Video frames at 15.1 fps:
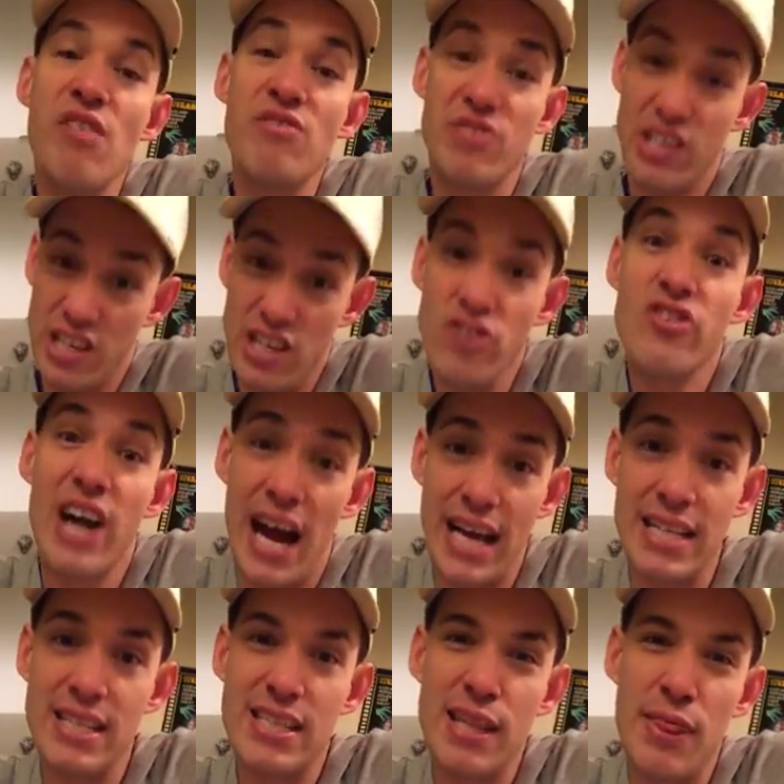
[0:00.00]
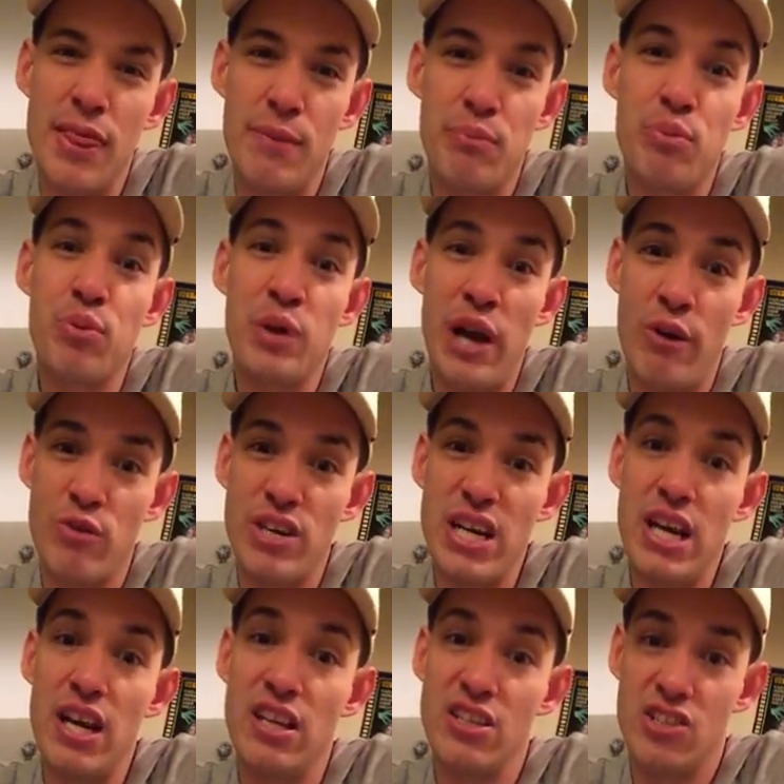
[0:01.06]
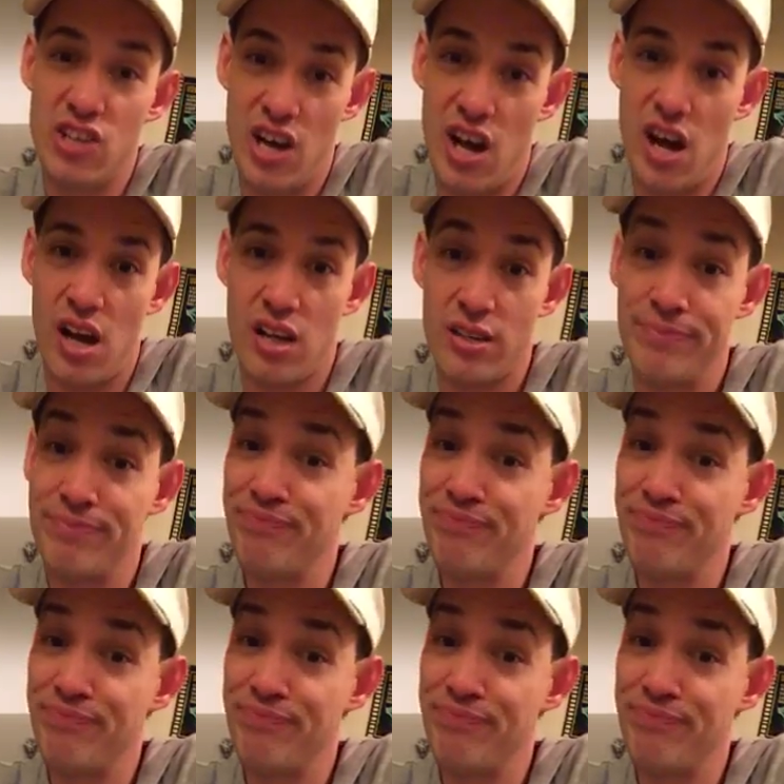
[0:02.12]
For you guys. The prairie dog.